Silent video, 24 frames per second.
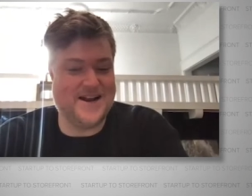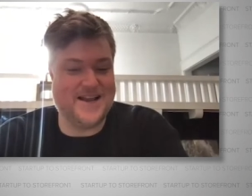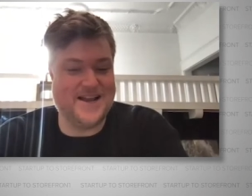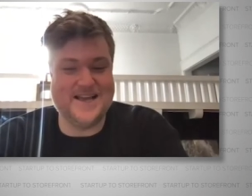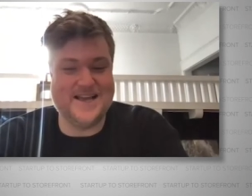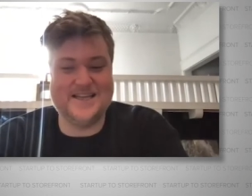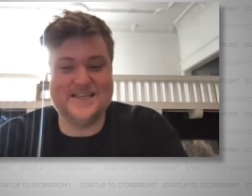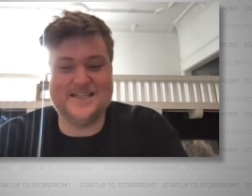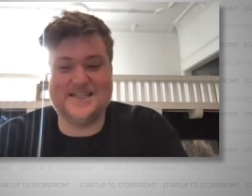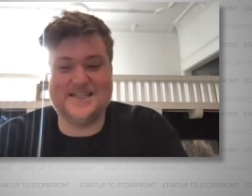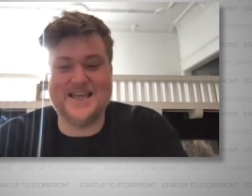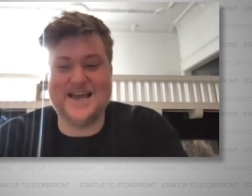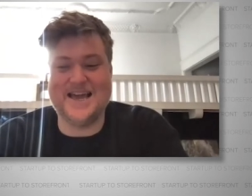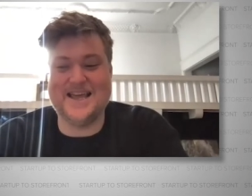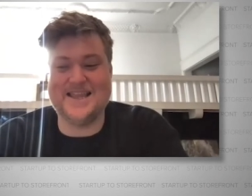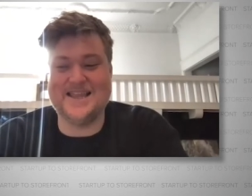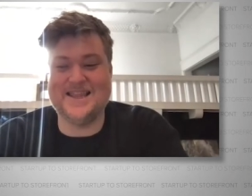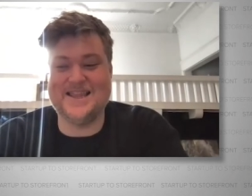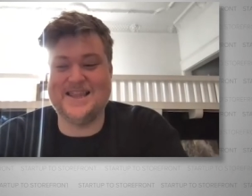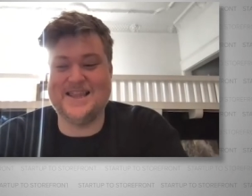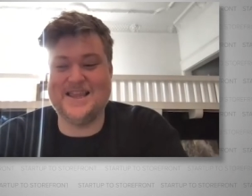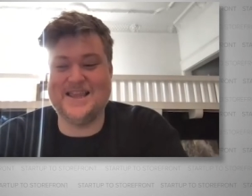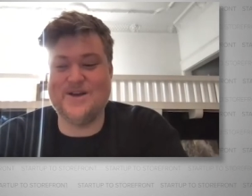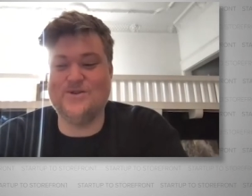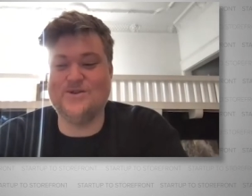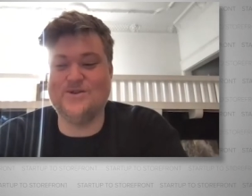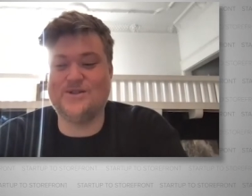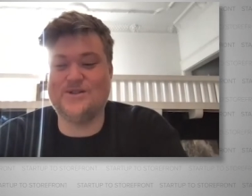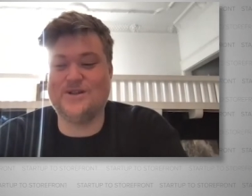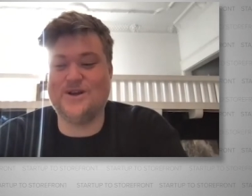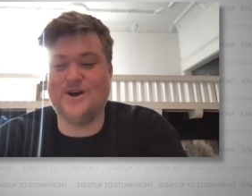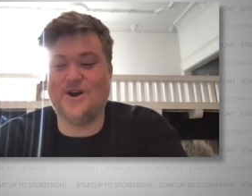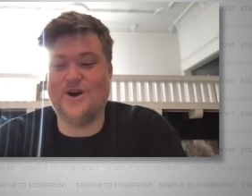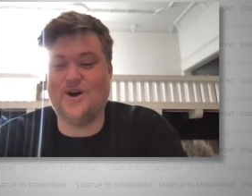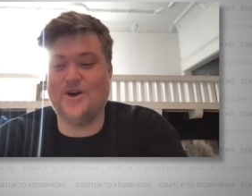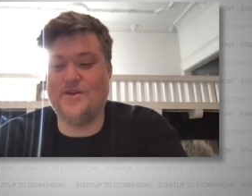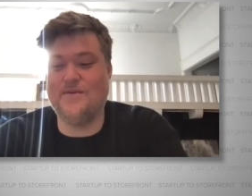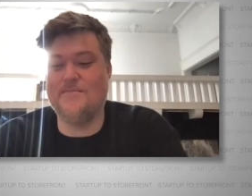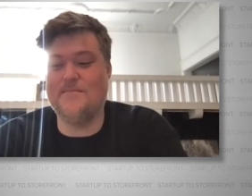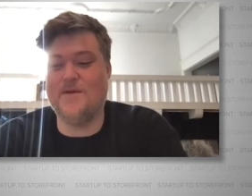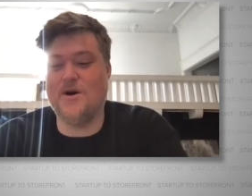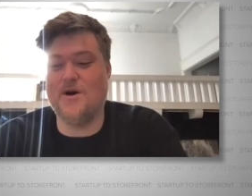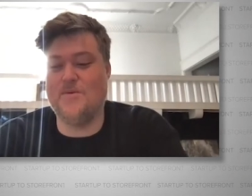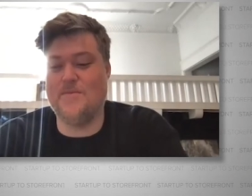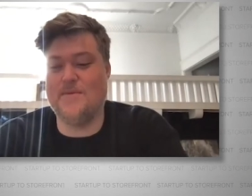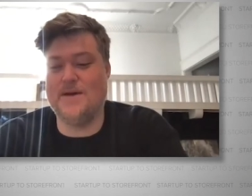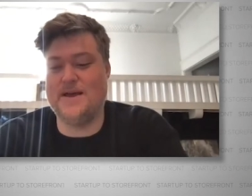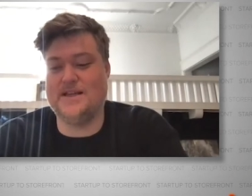is that those all the
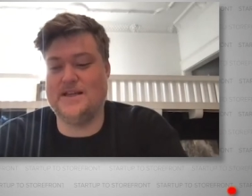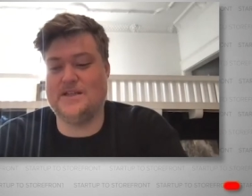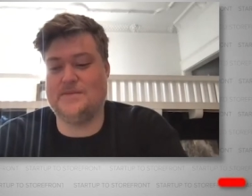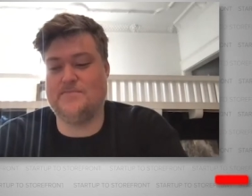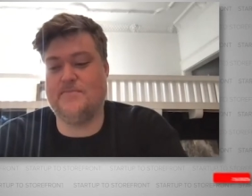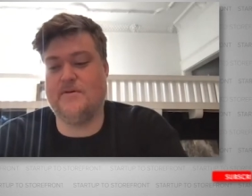moments